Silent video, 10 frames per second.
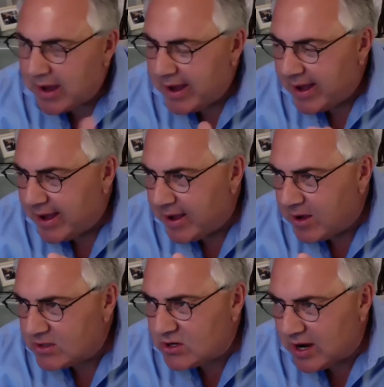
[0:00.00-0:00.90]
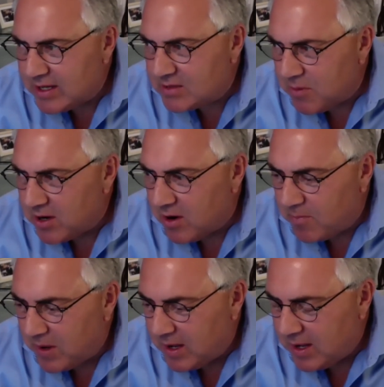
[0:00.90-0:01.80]
uh, Australians might
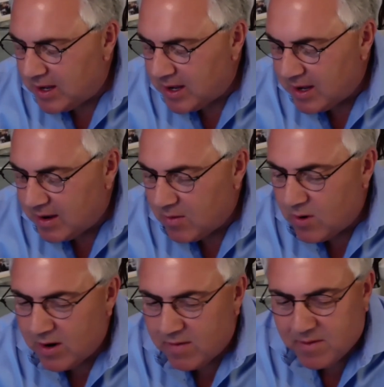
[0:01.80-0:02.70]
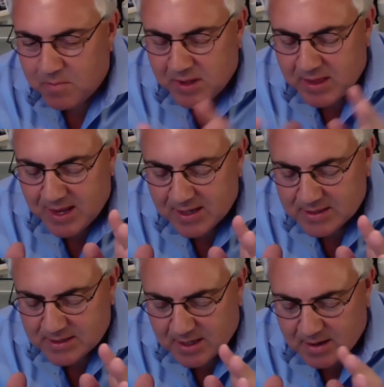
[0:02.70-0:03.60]
not be uh, aware of it, but
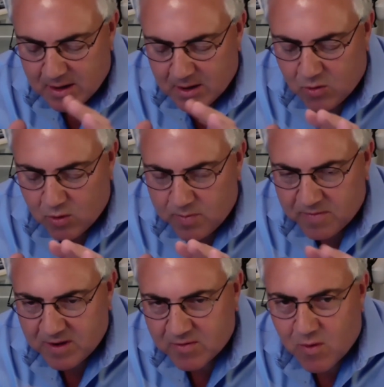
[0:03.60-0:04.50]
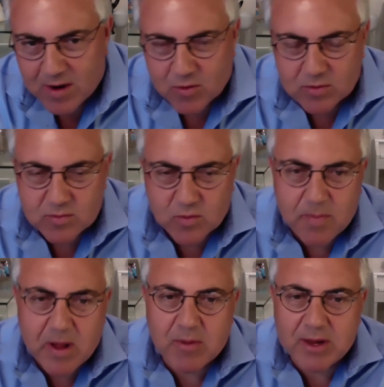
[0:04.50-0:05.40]
there's uh, a group of disgruntled
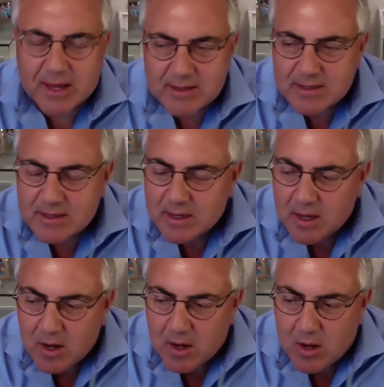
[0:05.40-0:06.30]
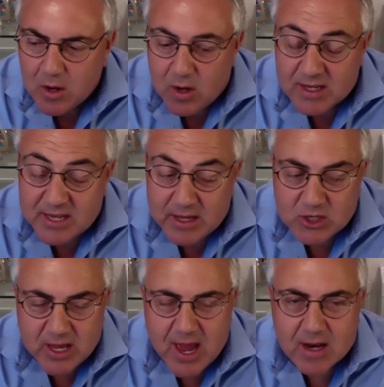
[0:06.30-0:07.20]
Republicans who
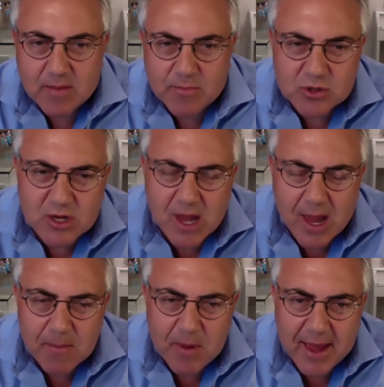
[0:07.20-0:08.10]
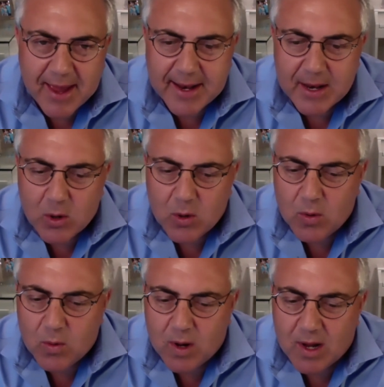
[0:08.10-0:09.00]
essentially out of the Bush campaign
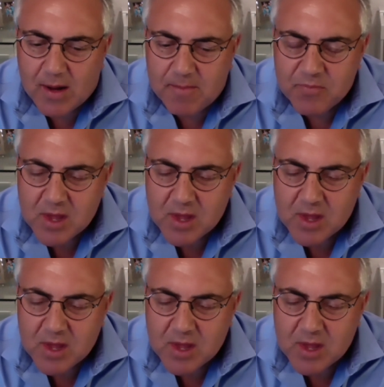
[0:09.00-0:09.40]
who um,